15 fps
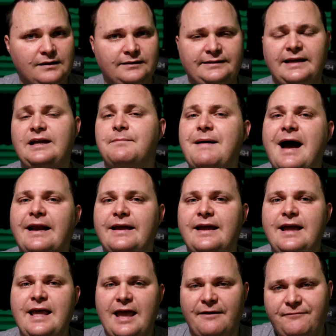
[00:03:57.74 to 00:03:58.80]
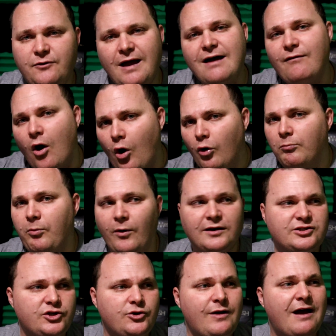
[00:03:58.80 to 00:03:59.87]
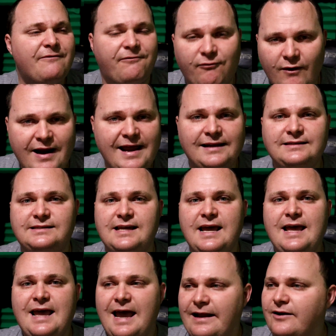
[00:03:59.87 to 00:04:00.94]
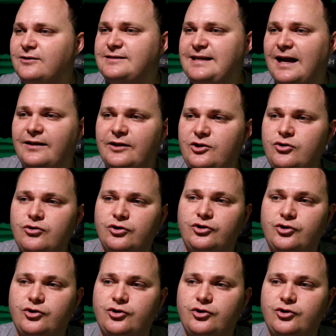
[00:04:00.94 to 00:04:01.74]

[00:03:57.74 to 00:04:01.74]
Think about it. If you have homeboys and you have friends and they're telling you to